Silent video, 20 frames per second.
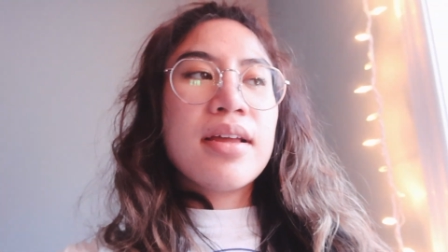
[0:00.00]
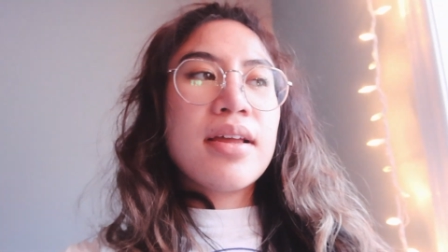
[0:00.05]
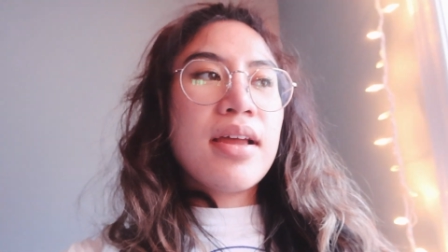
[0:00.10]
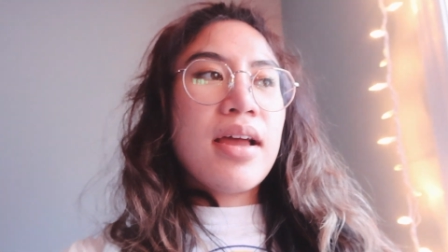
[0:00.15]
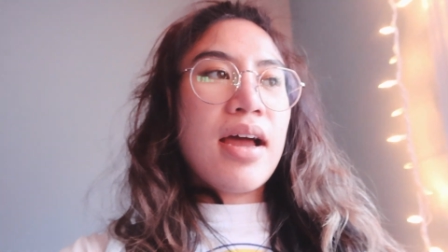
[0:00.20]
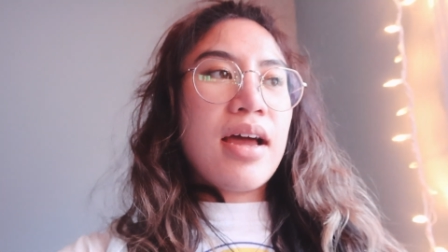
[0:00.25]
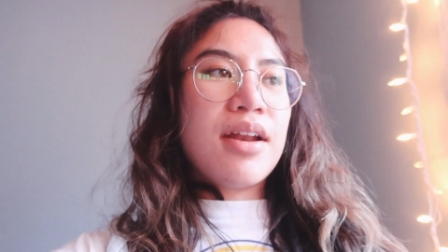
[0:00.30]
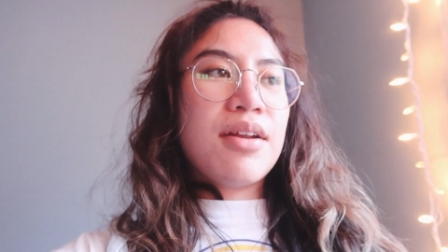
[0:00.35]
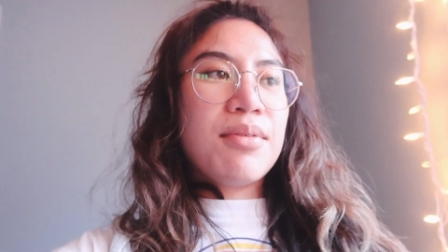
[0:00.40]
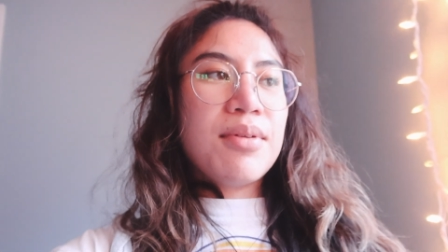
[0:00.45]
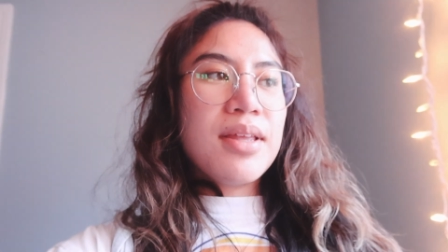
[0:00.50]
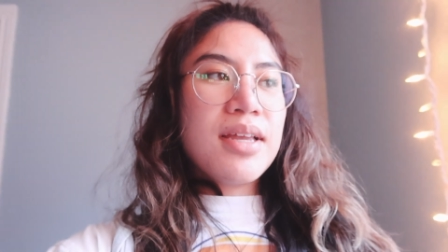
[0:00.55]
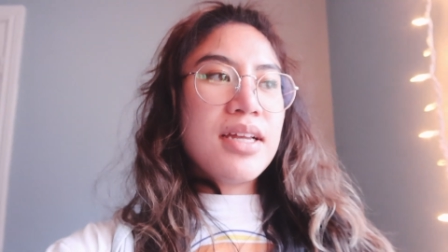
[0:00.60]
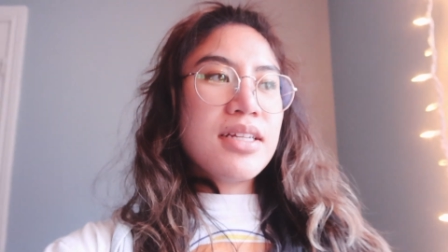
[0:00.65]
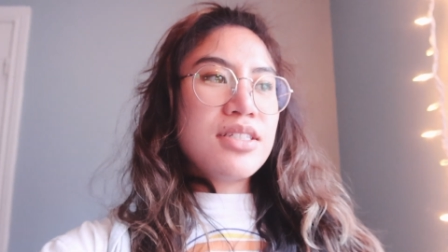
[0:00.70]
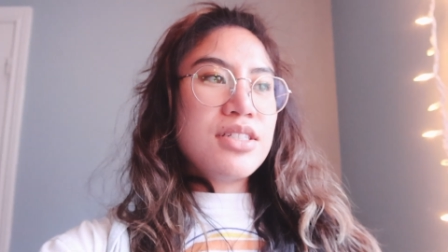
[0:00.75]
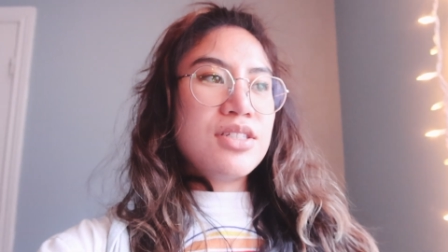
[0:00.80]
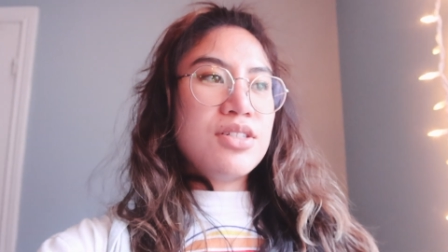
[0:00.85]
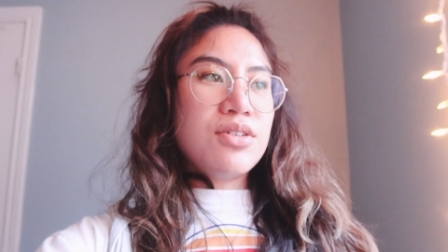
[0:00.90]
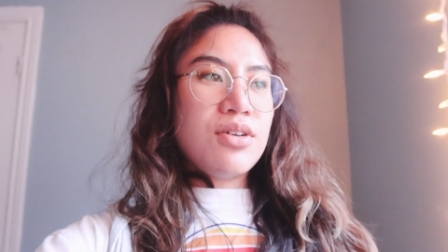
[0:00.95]
I didn't really
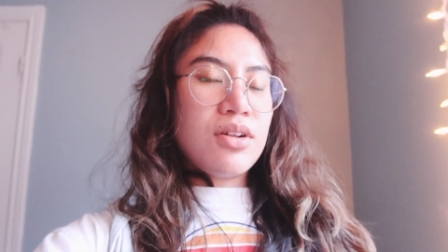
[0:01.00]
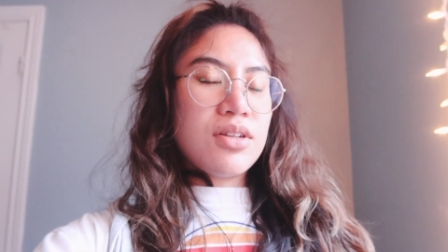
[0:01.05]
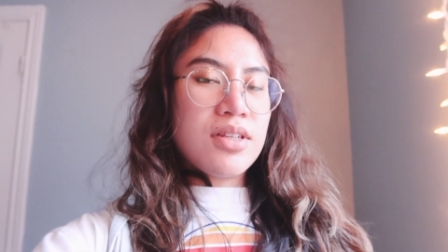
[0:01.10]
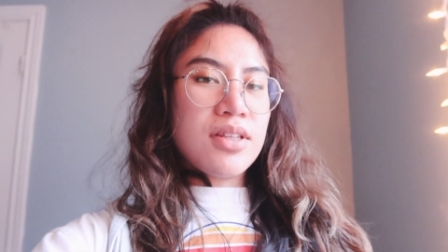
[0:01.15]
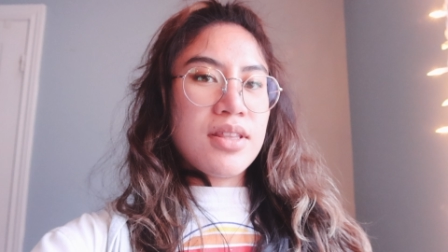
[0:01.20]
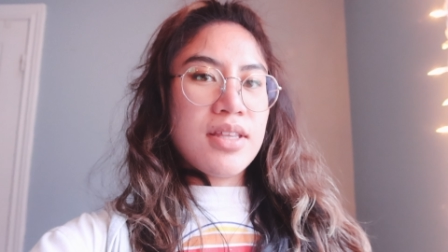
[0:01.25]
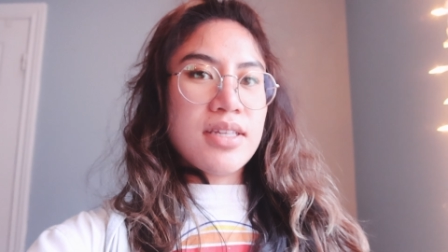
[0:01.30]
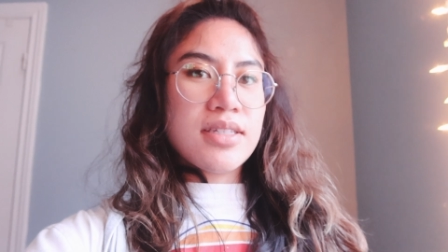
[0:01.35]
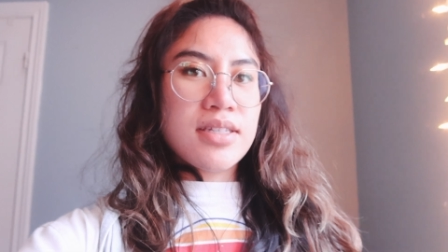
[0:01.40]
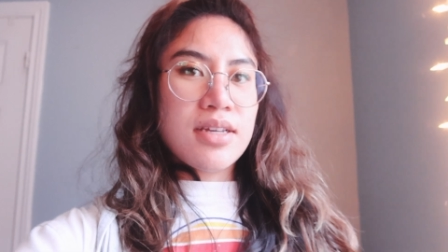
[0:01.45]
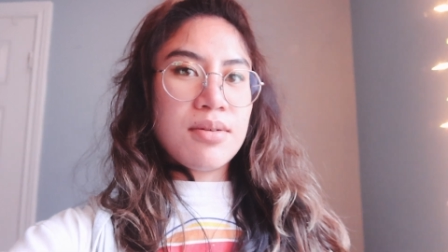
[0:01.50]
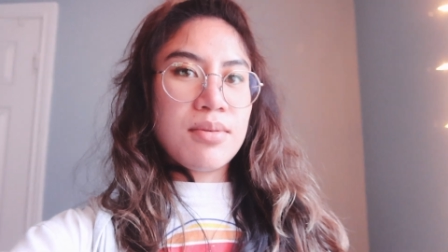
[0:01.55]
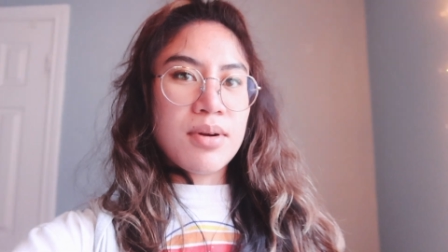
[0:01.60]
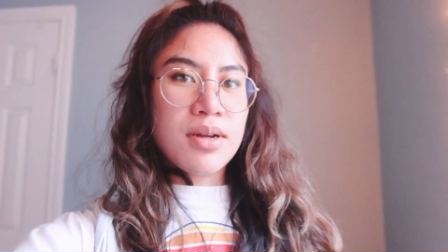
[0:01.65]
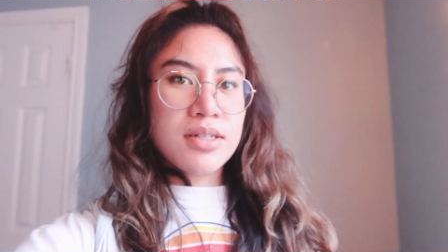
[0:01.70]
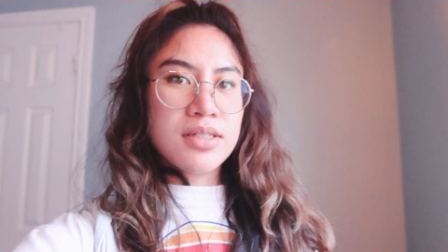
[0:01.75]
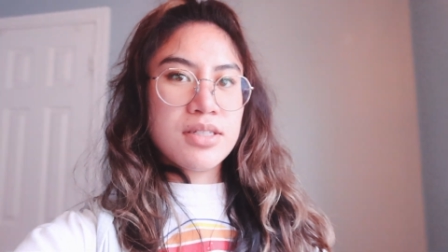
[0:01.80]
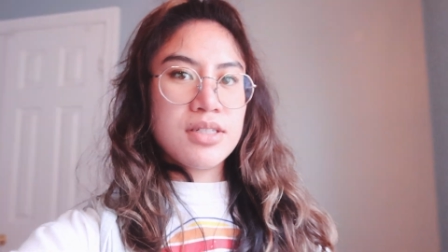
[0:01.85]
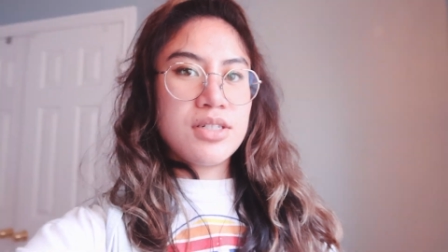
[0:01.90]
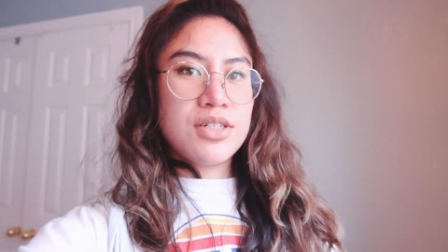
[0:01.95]
get to do all the things I
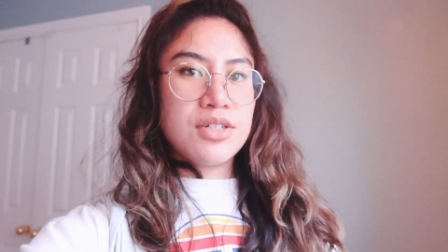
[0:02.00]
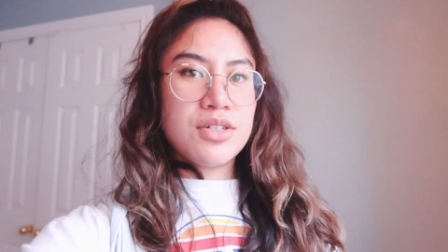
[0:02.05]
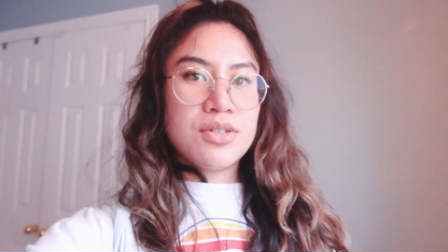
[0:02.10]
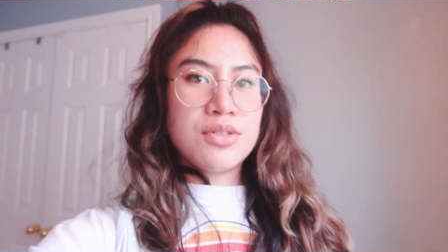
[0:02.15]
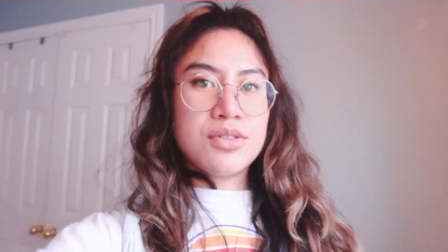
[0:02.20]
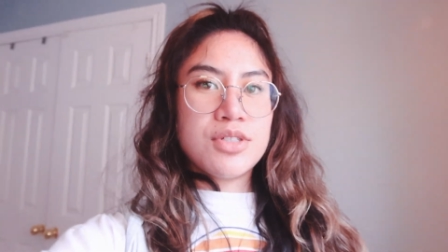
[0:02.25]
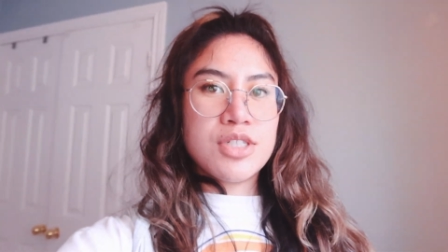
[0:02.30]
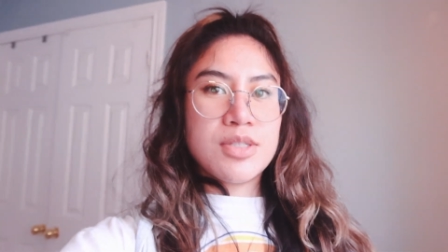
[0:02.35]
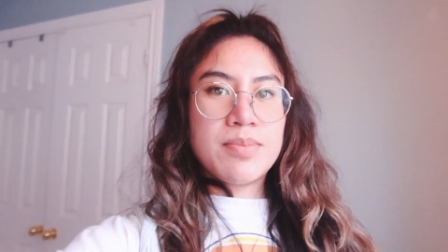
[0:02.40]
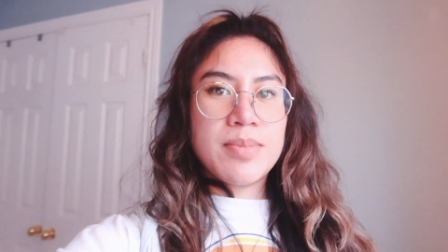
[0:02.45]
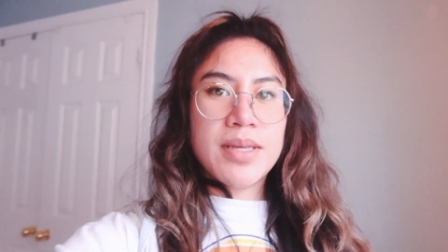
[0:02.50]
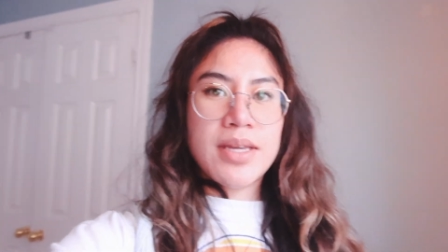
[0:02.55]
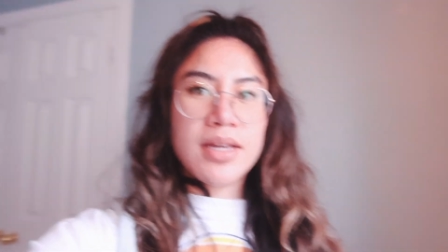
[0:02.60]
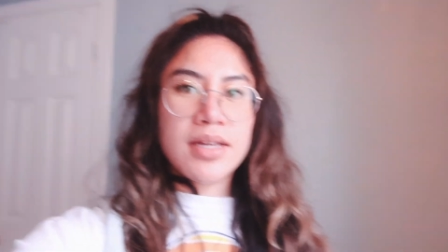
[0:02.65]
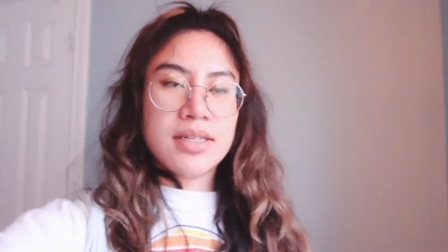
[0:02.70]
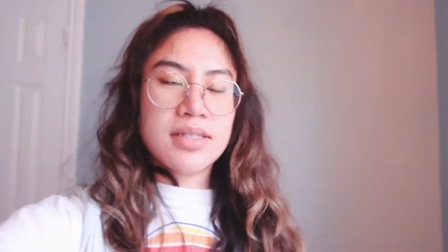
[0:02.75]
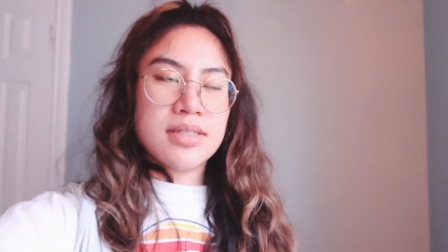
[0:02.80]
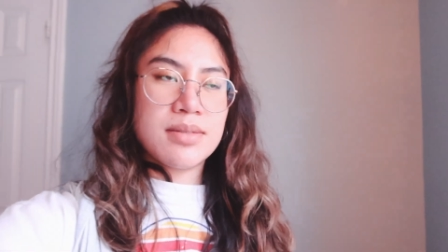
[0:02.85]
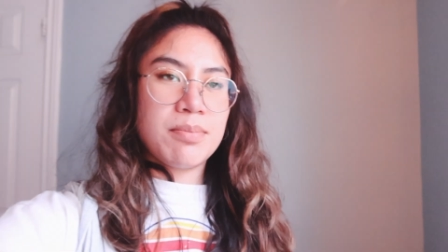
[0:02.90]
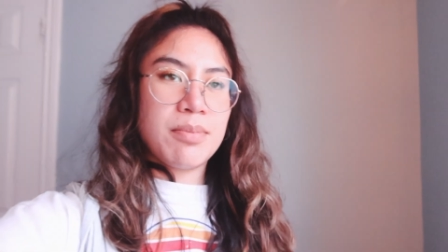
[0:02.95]
wanted to do just
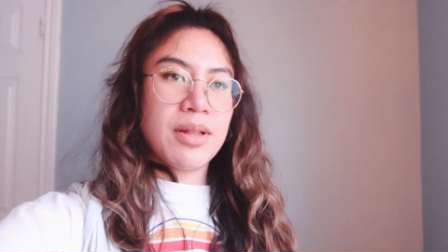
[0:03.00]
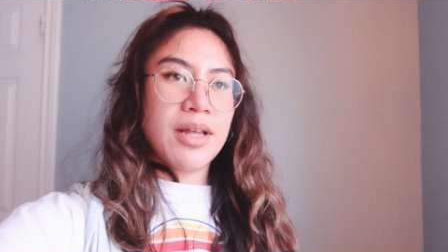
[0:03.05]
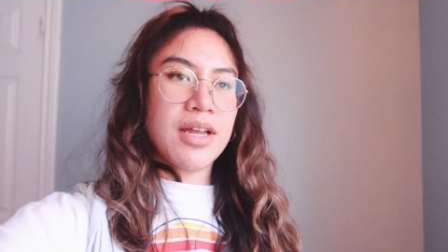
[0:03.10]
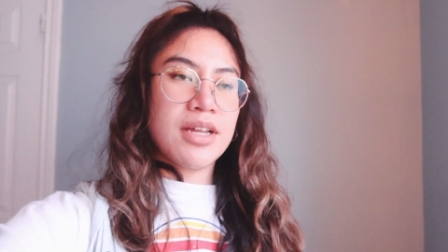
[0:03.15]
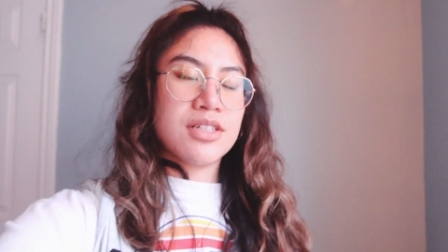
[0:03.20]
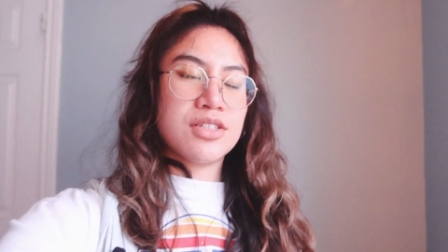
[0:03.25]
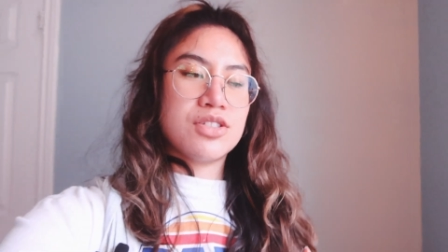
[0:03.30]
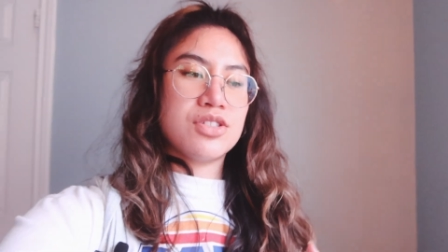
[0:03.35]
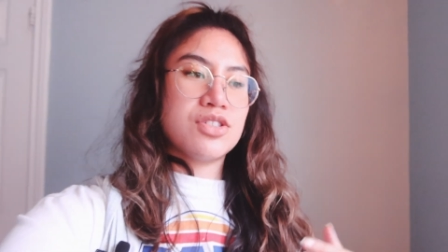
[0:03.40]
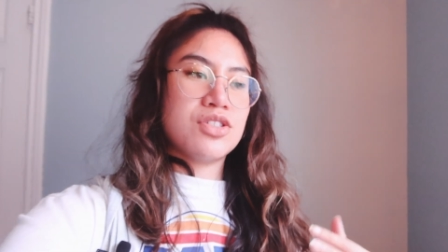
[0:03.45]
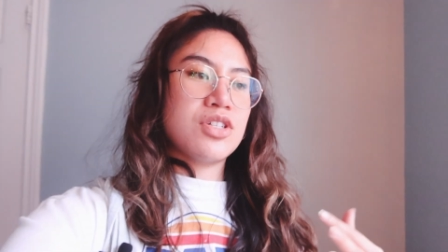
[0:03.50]
because plans